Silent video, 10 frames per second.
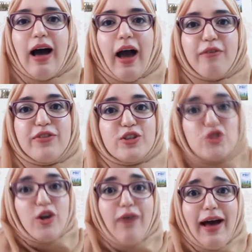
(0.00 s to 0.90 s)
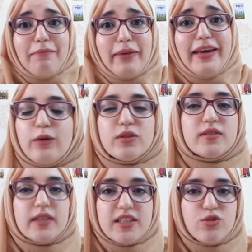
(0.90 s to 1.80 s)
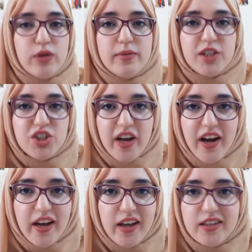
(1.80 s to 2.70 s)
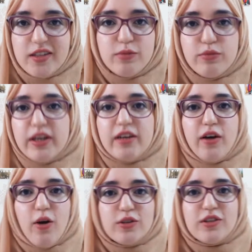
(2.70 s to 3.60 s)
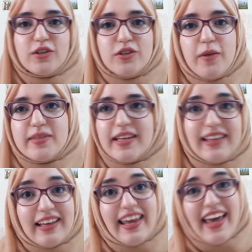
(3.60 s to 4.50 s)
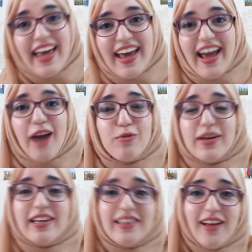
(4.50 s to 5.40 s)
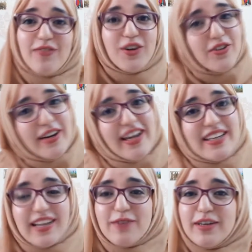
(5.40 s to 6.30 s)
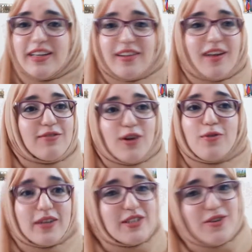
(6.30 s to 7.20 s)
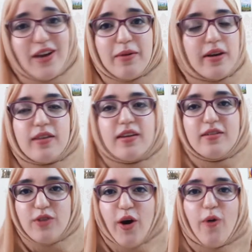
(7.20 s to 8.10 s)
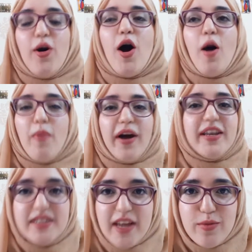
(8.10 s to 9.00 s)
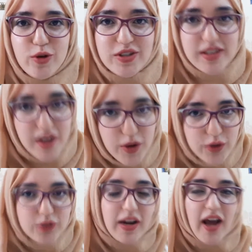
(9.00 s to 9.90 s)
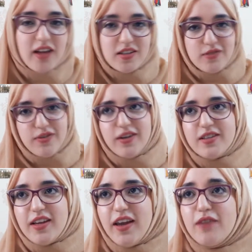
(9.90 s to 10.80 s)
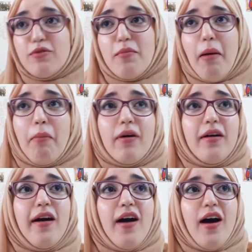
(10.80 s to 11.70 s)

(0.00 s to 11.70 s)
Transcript: I feel so happy. I was extremely shy. I didn't really go and talk to him, say like, hey, I really love Koreans, I really love, or what's your name, or anything. No, but his name was Yigun, as far as I can remember.